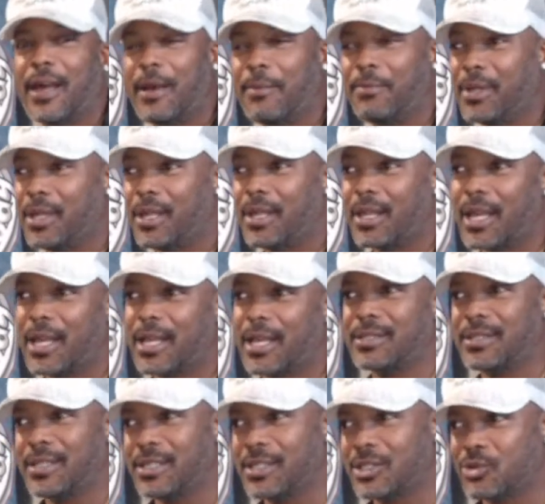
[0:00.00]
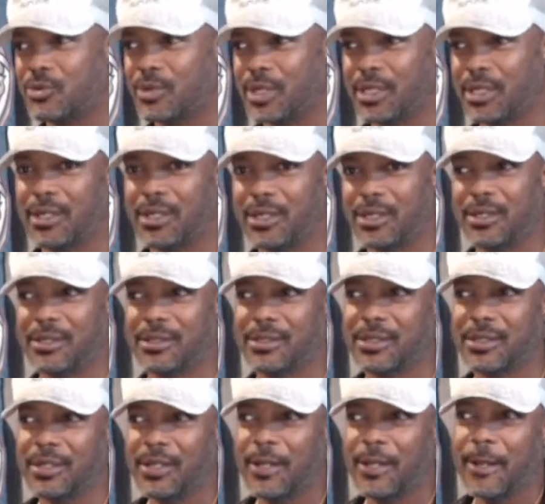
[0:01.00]
I've been here, like I said, 20 years,
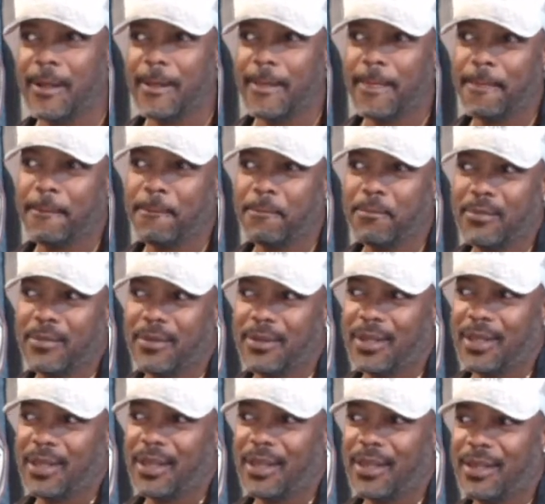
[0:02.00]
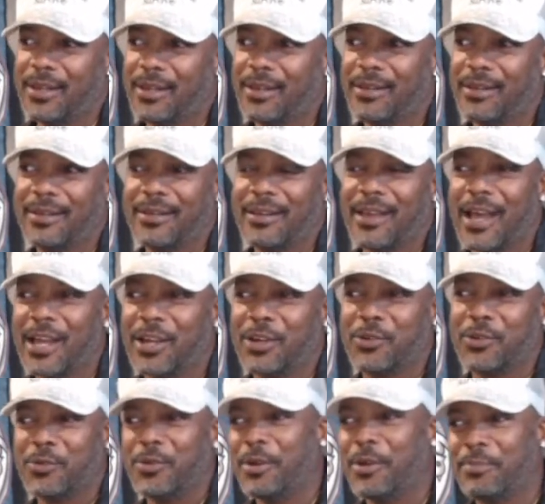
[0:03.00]
and I
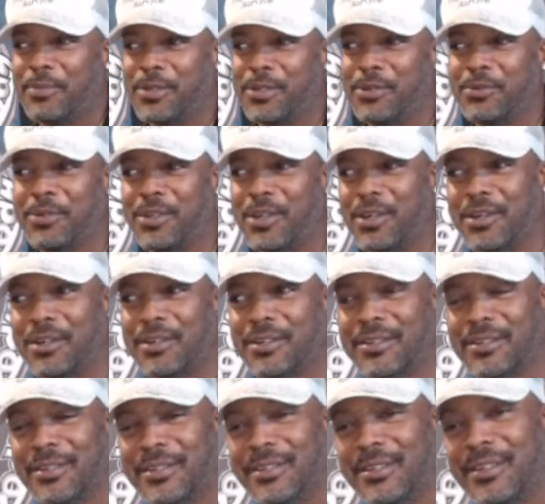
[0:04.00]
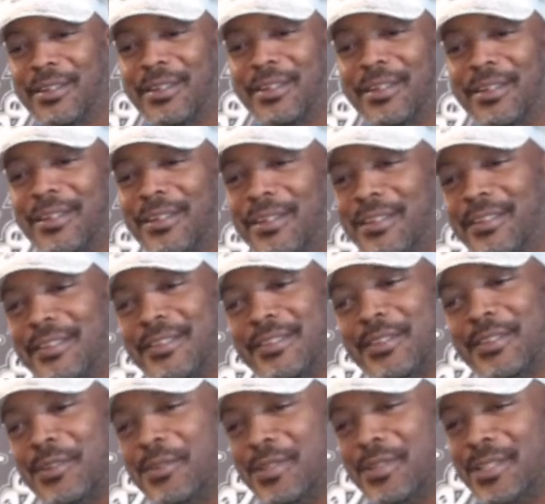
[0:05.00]
grew up in New York.
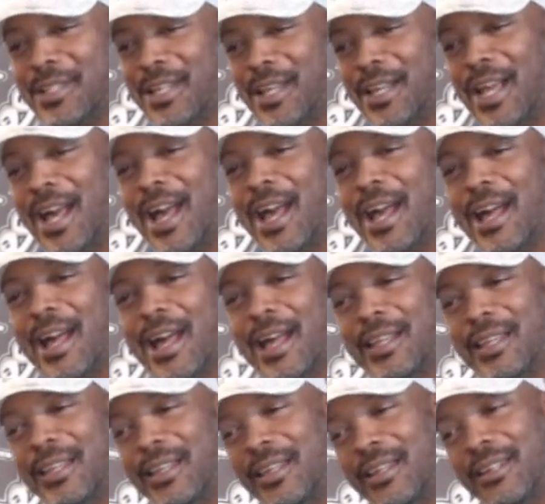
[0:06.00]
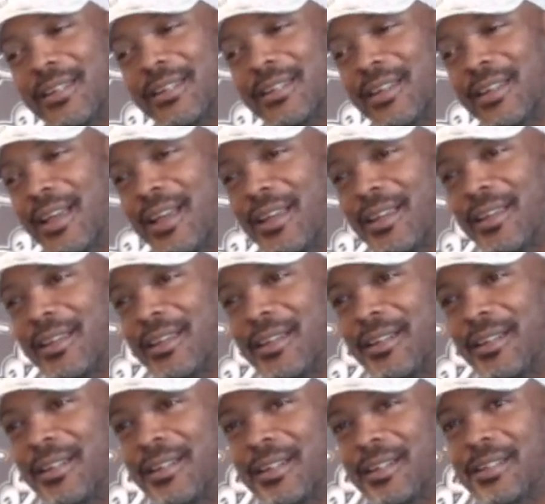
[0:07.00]
So it's like I get it,
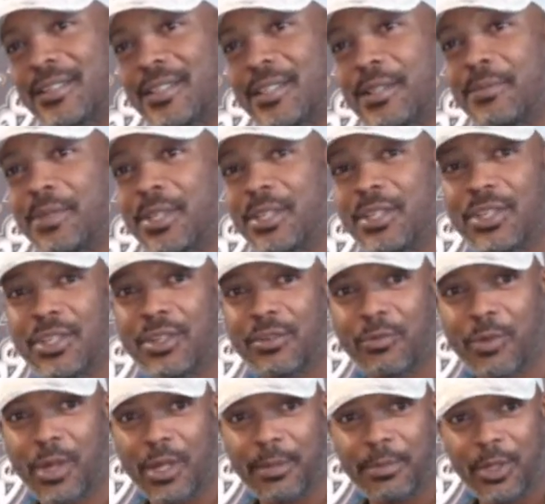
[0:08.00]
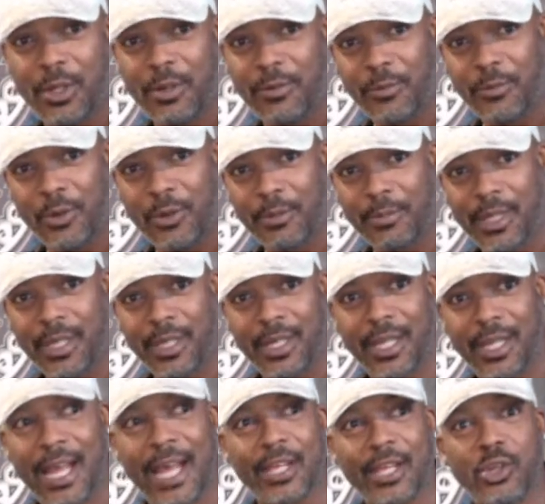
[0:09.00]
cause some of this shit rubbed off on me
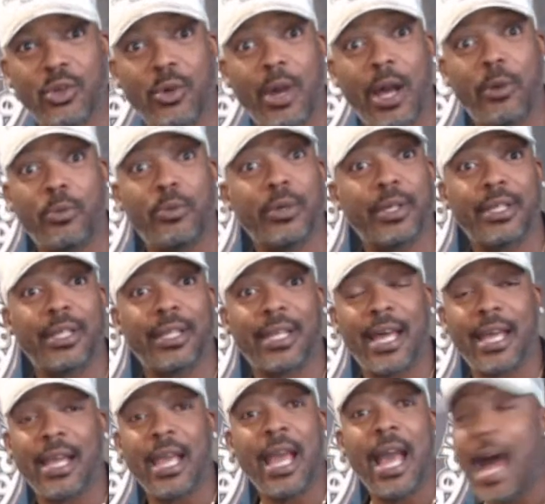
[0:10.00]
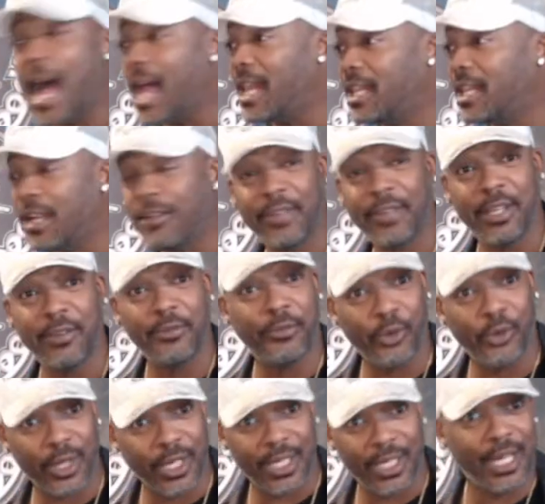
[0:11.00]
that I knew I wouldn't have liked. I love
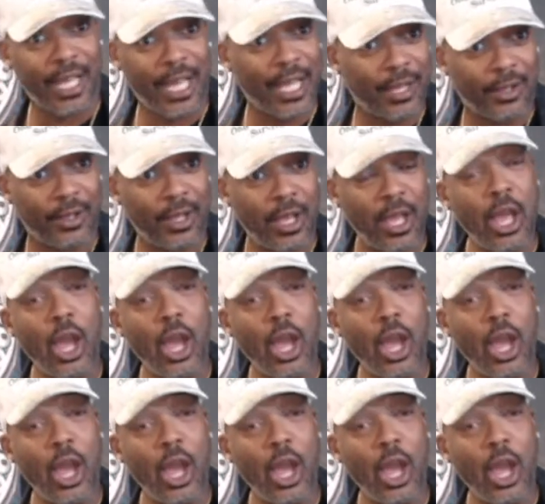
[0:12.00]
E-40 now.